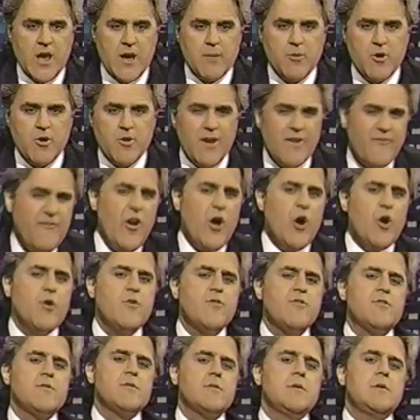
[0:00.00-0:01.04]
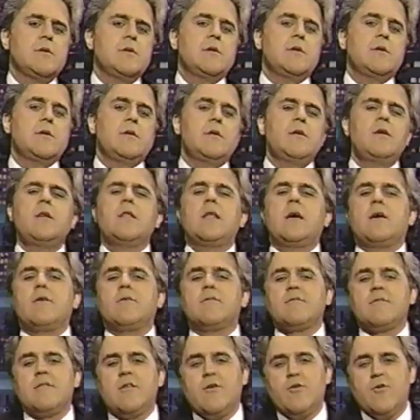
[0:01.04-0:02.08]
Now, folks, y'all know
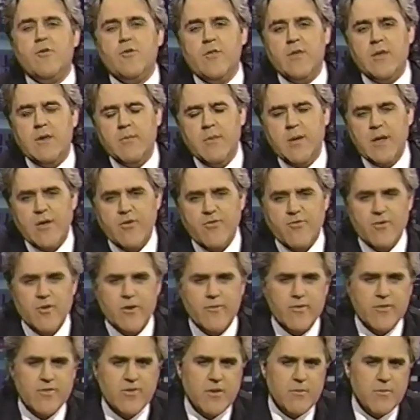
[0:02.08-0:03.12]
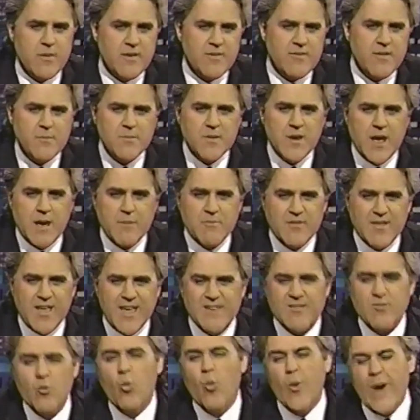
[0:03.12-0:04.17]
how slow the mail service can be. Sometimes it
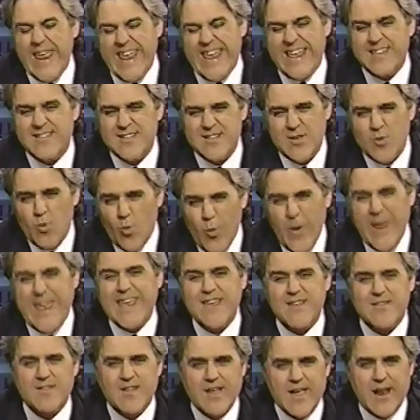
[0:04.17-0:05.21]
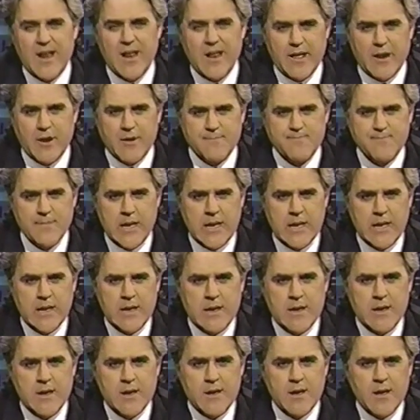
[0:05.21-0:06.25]
takes weeks, weeks to get a letter.
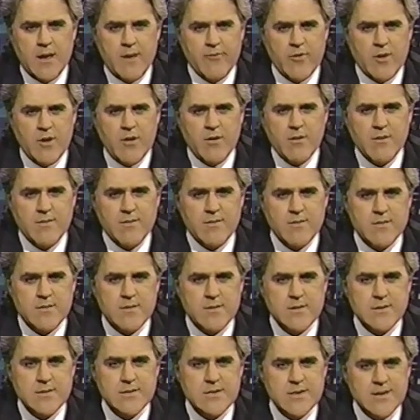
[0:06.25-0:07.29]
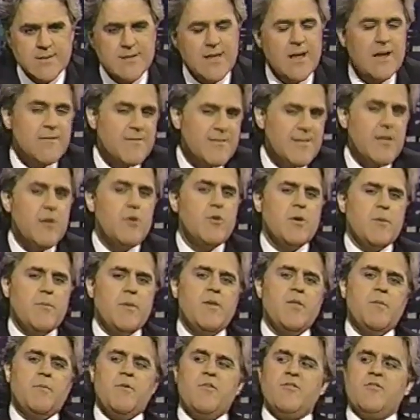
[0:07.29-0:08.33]
Have you noticed just how slow it can
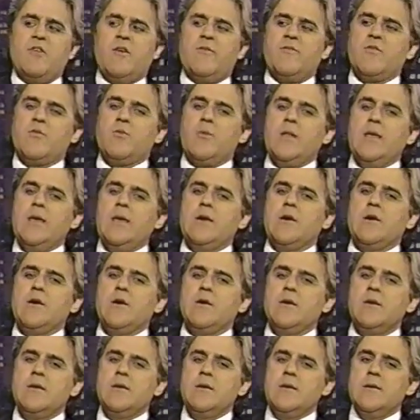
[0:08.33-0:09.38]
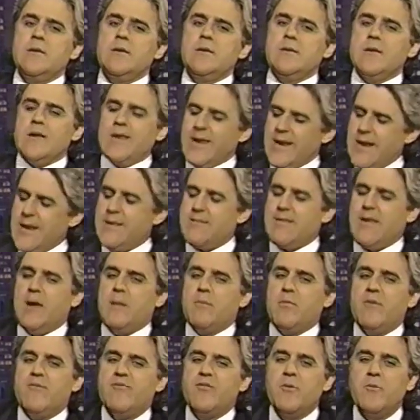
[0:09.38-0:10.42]
be at the post office? Well, here, little
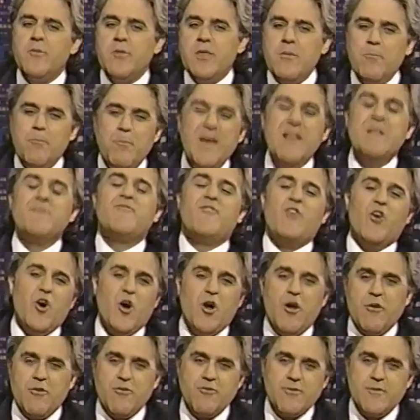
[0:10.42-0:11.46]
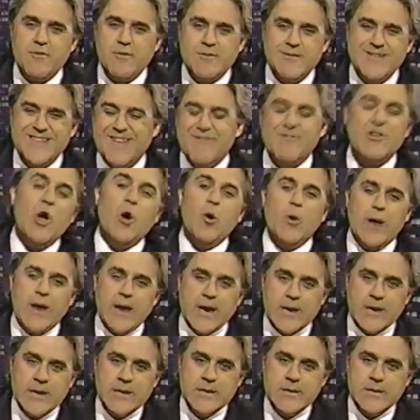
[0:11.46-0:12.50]
example of some of the pitfalls of
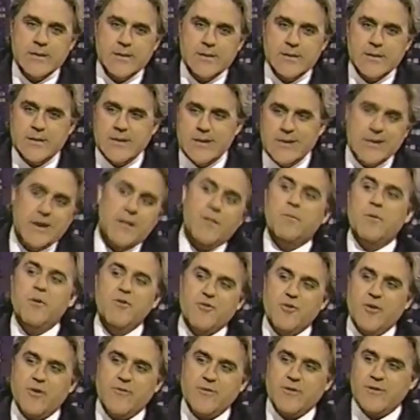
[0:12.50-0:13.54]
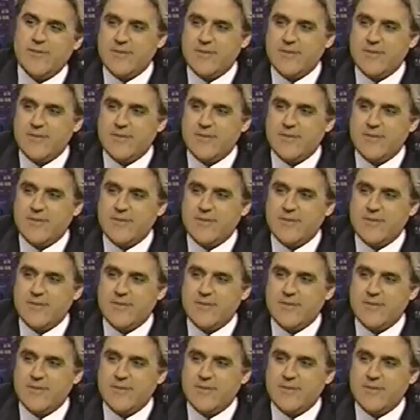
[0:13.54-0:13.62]
going to the post office.